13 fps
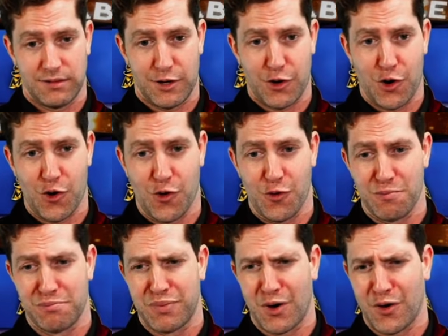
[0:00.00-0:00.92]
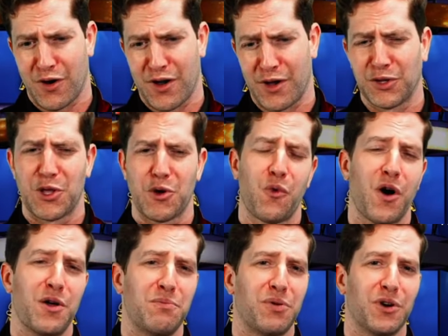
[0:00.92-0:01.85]
Oh boy, only
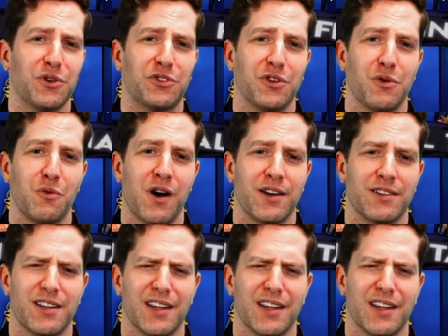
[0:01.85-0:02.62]
one person wanted to